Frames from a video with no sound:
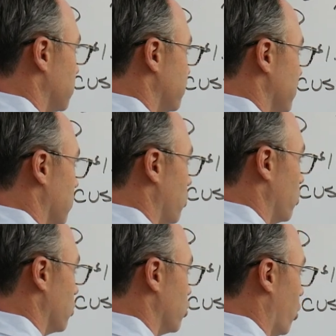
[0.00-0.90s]

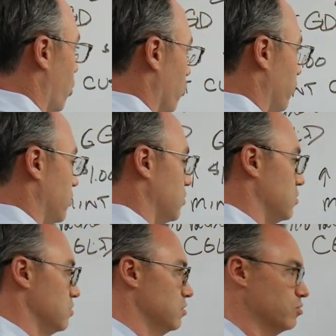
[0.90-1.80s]
Celo Gold.
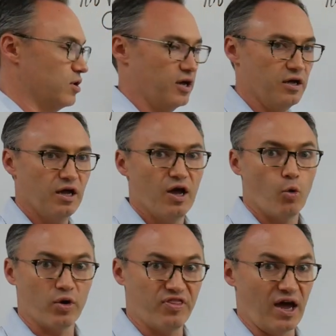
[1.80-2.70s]
Okay,
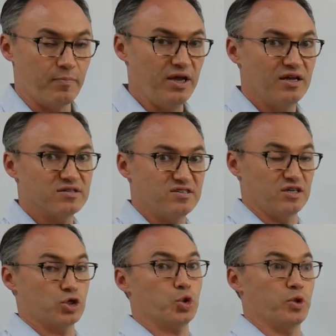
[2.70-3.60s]
what that means is it